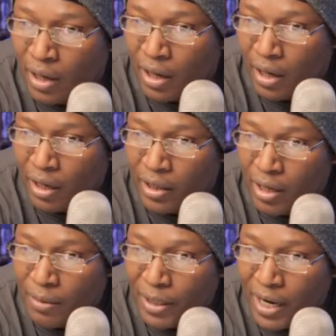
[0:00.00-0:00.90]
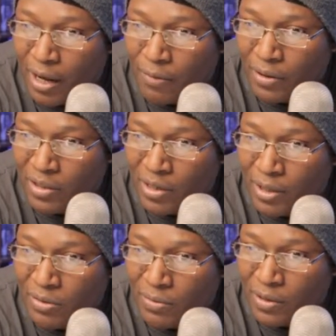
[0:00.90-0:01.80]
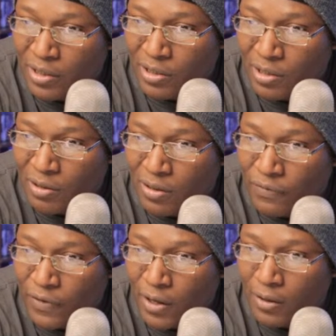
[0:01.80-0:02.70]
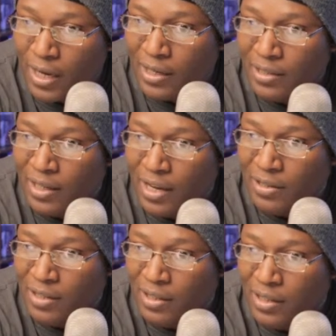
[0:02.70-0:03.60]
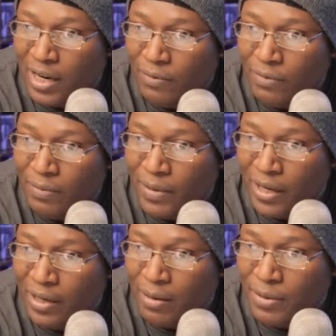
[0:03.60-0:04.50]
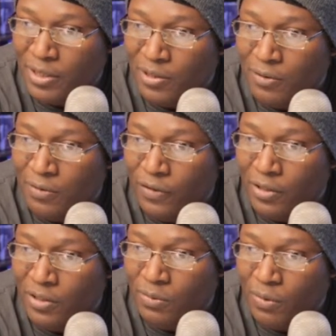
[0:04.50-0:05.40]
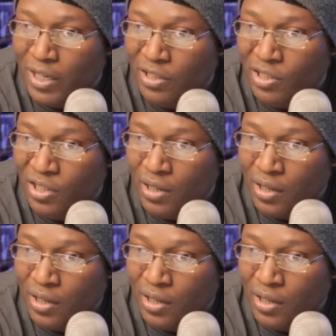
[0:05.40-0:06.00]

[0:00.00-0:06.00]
uh, coming out with Teenage Mutant Ninja Turtles and Fall Guys and House of the Dead remake coming soon for the Switch.